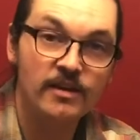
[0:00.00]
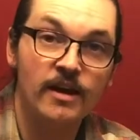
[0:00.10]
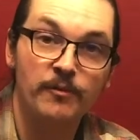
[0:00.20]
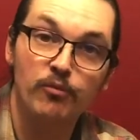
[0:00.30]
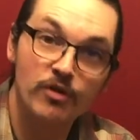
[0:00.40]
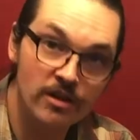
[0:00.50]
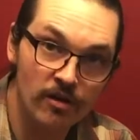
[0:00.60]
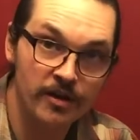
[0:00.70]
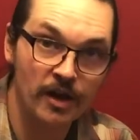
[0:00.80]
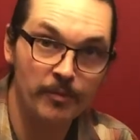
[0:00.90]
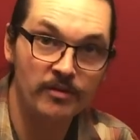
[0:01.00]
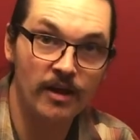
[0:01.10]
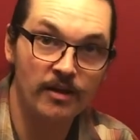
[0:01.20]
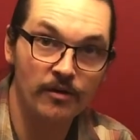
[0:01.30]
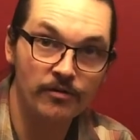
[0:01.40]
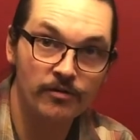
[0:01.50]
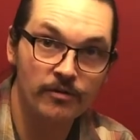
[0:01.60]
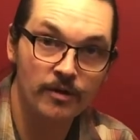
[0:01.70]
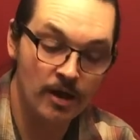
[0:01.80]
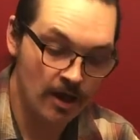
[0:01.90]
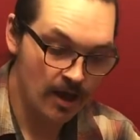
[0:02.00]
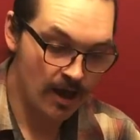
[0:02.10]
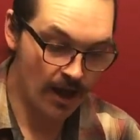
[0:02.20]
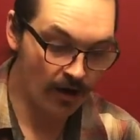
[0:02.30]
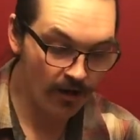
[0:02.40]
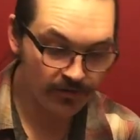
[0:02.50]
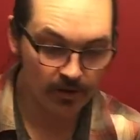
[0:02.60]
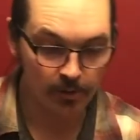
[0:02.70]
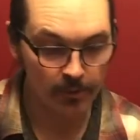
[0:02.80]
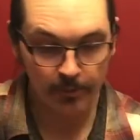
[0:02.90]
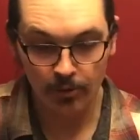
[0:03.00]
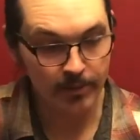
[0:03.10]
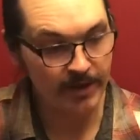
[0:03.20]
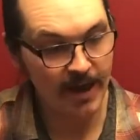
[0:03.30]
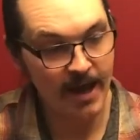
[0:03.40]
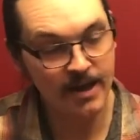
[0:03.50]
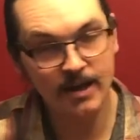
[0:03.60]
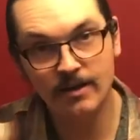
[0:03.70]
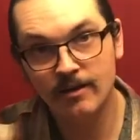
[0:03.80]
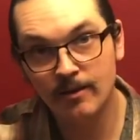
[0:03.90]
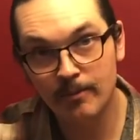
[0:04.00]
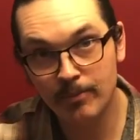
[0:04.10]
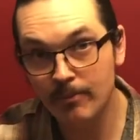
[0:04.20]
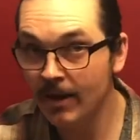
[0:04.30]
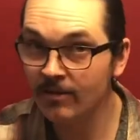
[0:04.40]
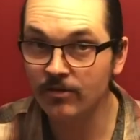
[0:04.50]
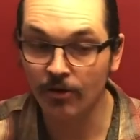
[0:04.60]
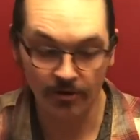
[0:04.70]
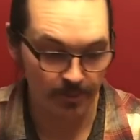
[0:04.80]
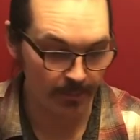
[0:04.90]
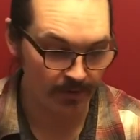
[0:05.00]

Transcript: and pre-cooking our potatoes, and also we'll be adding pimentos.